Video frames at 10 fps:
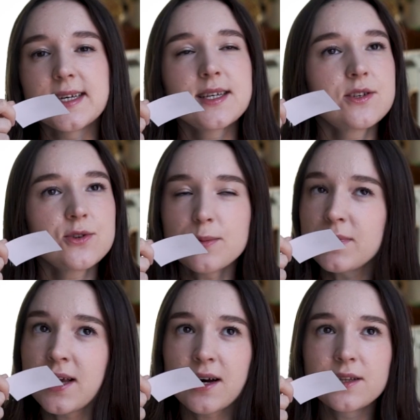
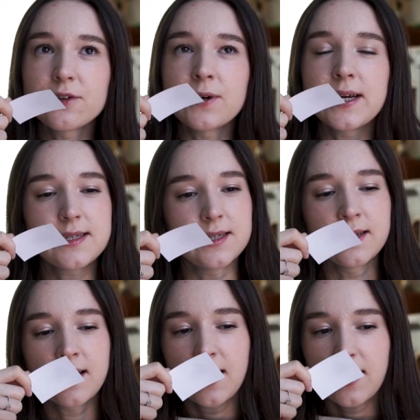extremely
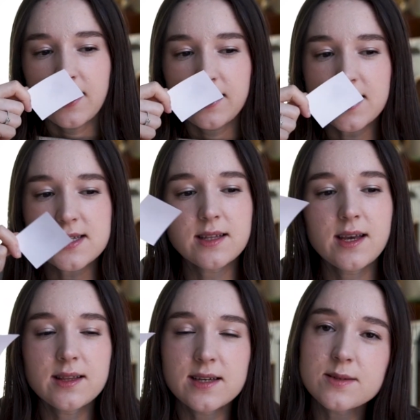underrated. It doesn't
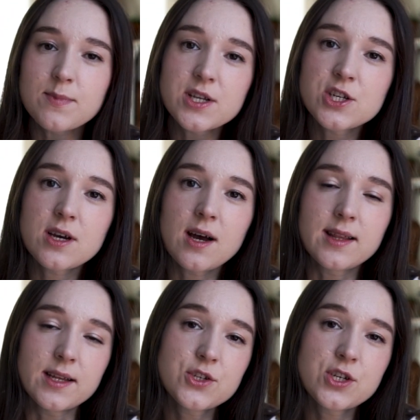get as much
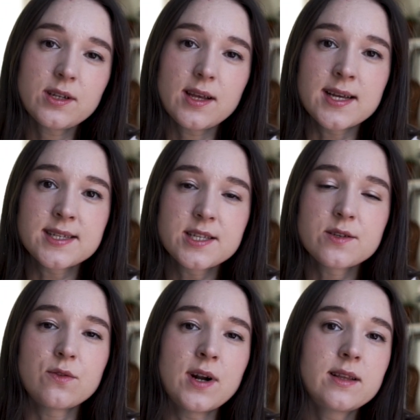attention as its
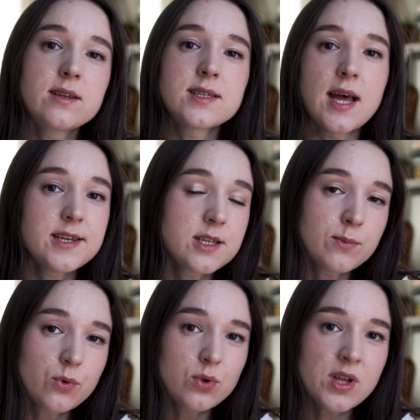friend Satin
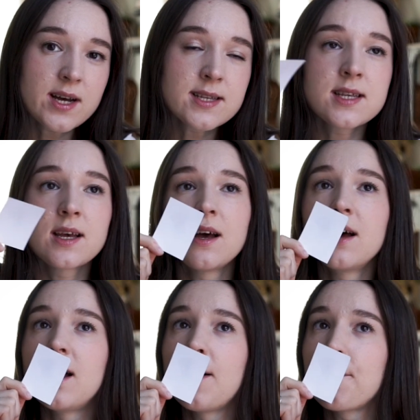Mood does,
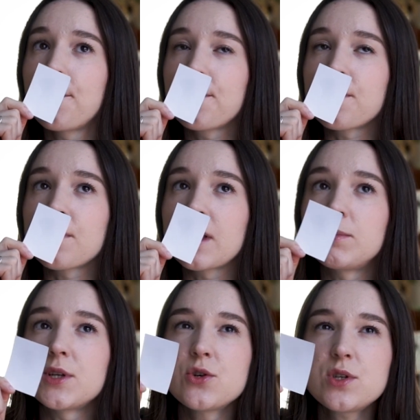
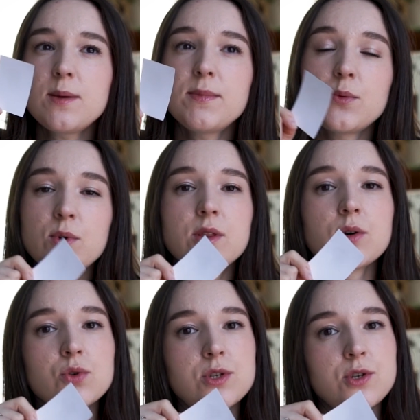but choosing between
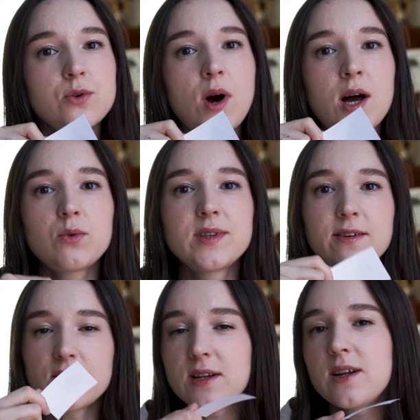those two, I would
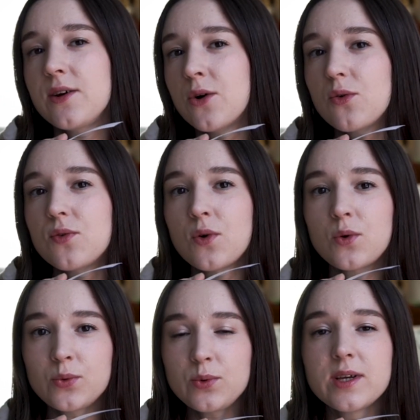definitely go for
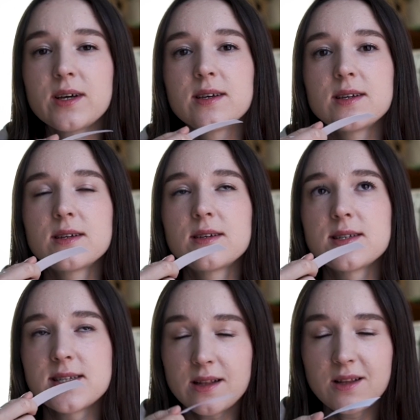Oud
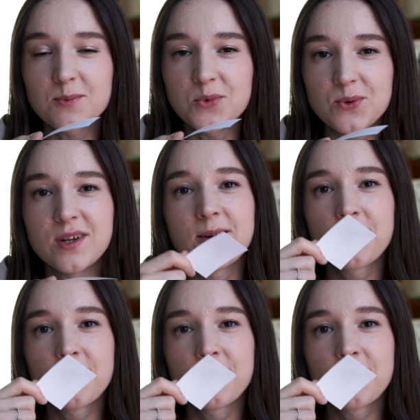Silk Mood.